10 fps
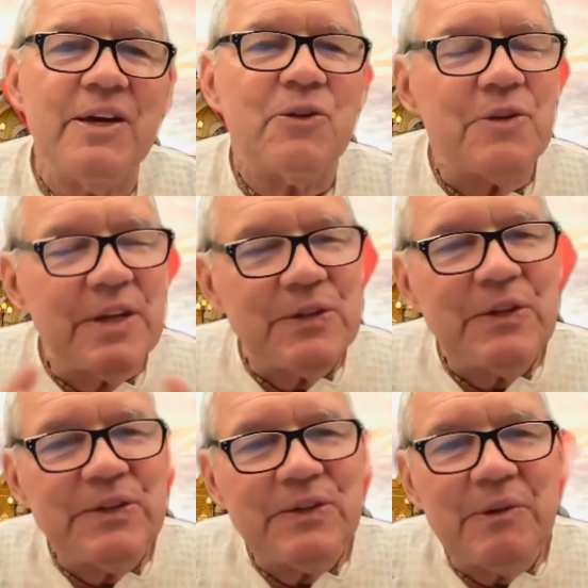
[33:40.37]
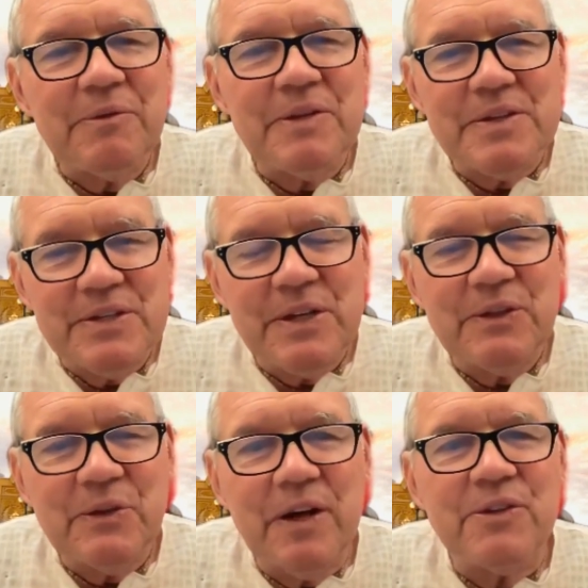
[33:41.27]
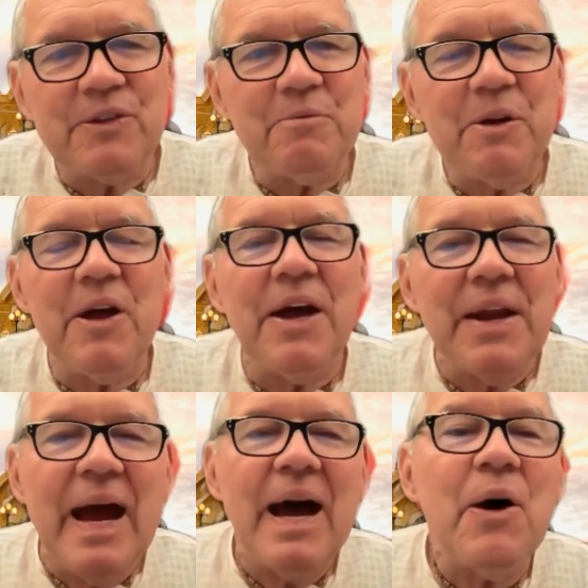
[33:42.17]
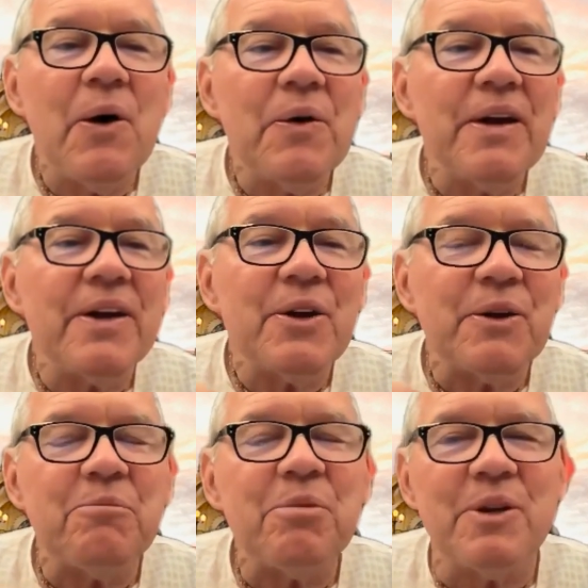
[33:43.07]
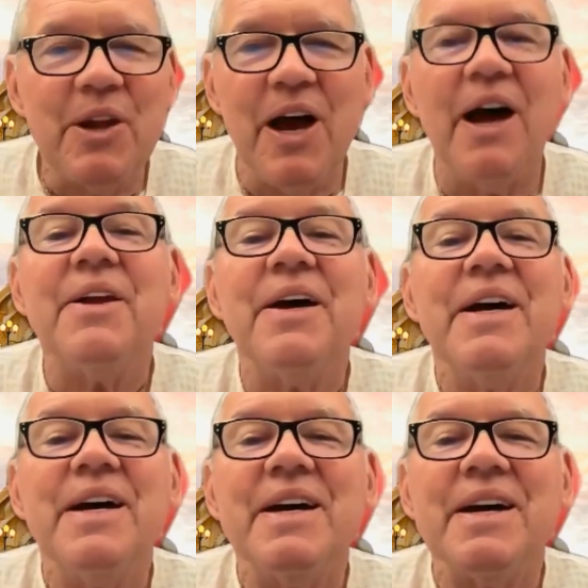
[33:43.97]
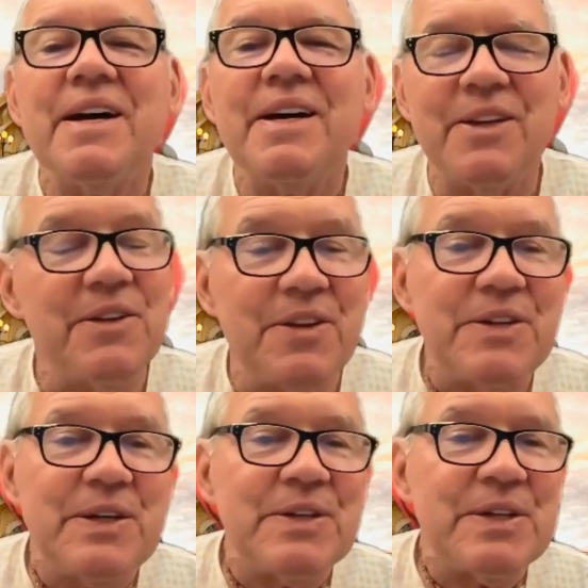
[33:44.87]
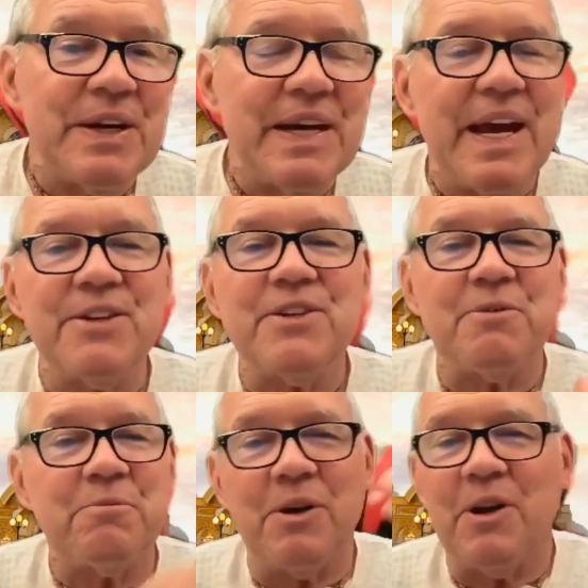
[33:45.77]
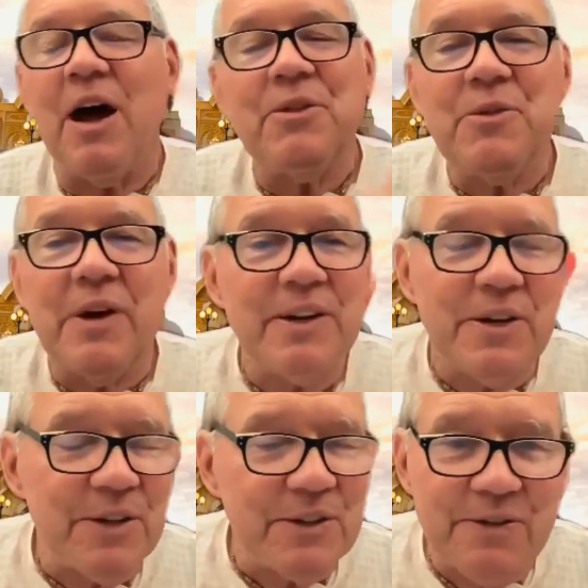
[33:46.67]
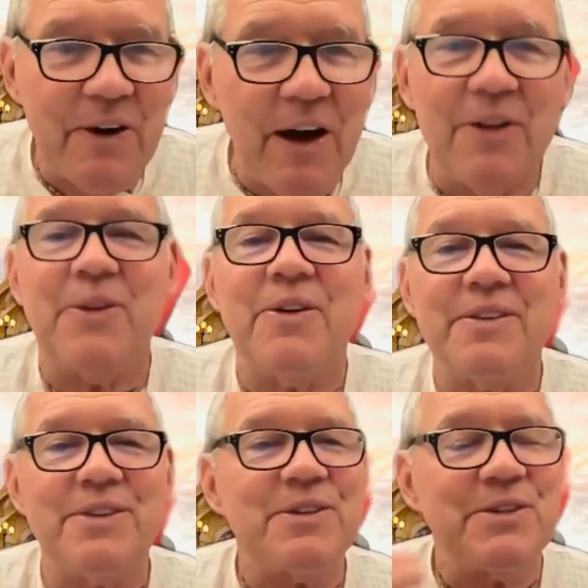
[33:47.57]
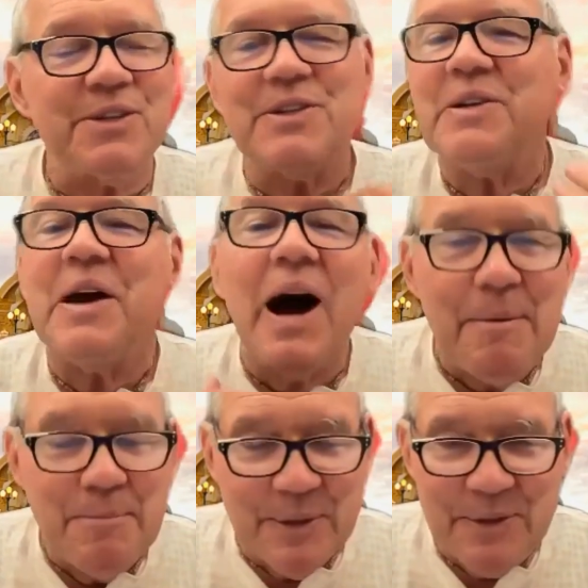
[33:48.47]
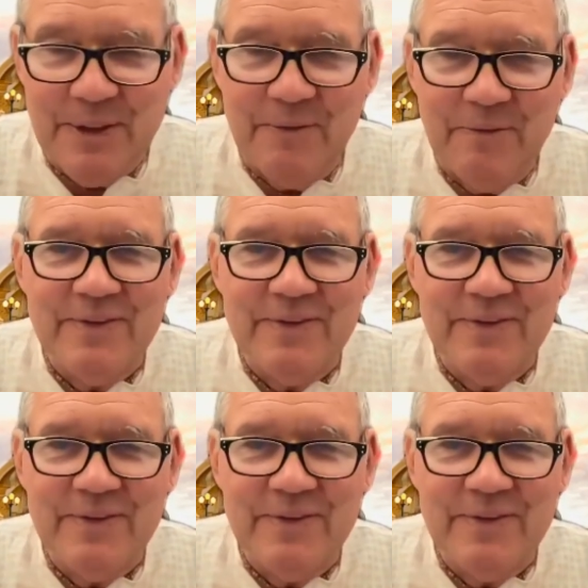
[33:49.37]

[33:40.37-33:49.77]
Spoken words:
So this is the situation of Prahlad. How could Prahlad, this isn't a case of Prahlad threatening his father. It's just the opposite.